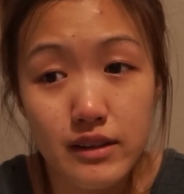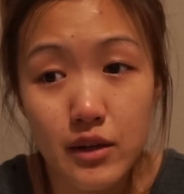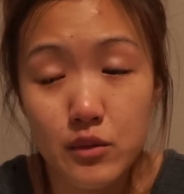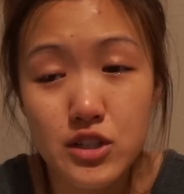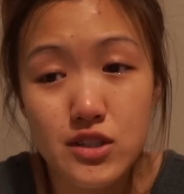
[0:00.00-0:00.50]

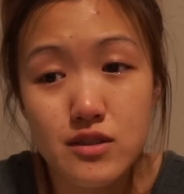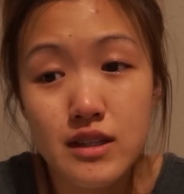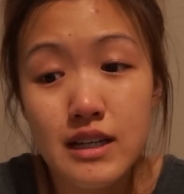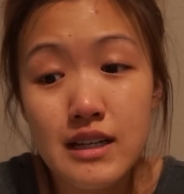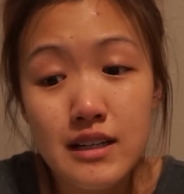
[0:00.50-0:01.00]
Like, we just,
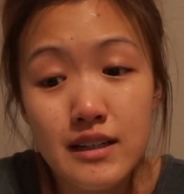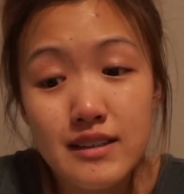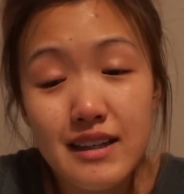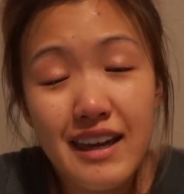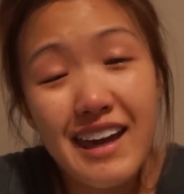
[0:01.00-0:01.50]

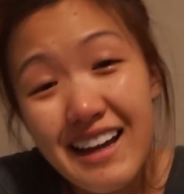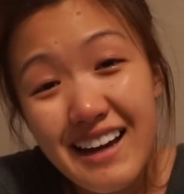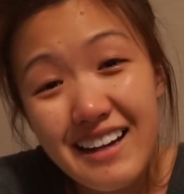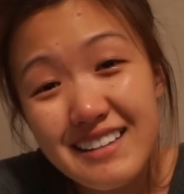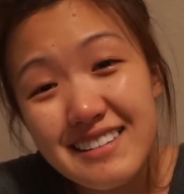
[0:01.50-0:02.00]
it's like, hey
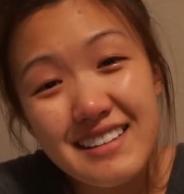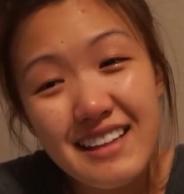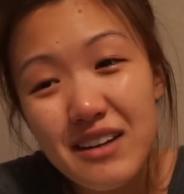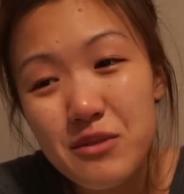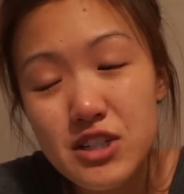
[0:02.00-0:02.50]
guys,
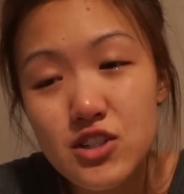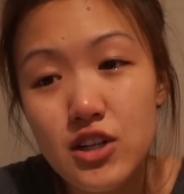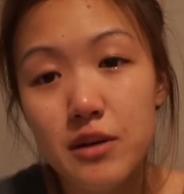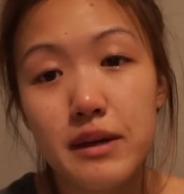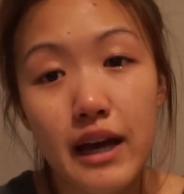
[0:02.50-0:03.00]
and like, we just
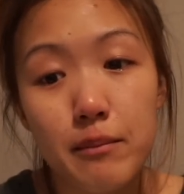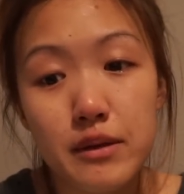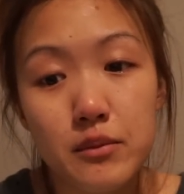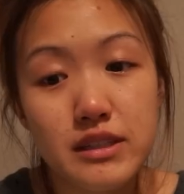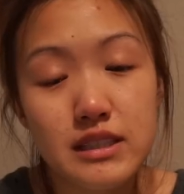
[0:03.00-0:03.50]
try to be
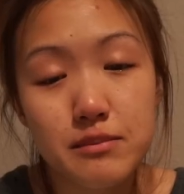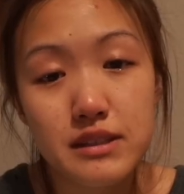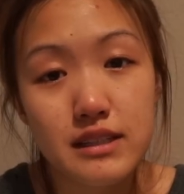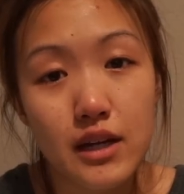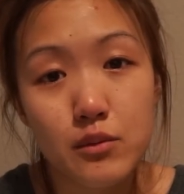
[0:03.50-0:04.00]
happy when deep
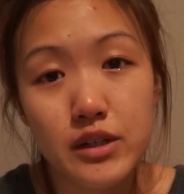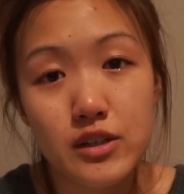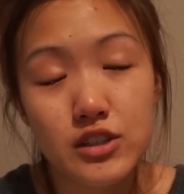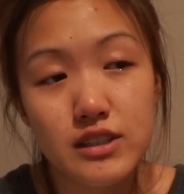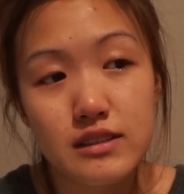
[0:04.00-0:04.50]
inside we
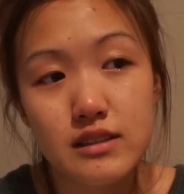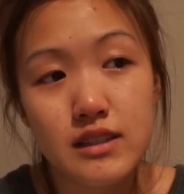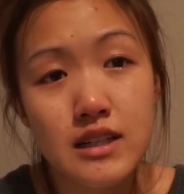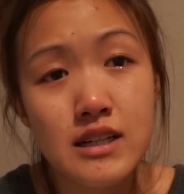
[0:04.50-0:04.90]
are just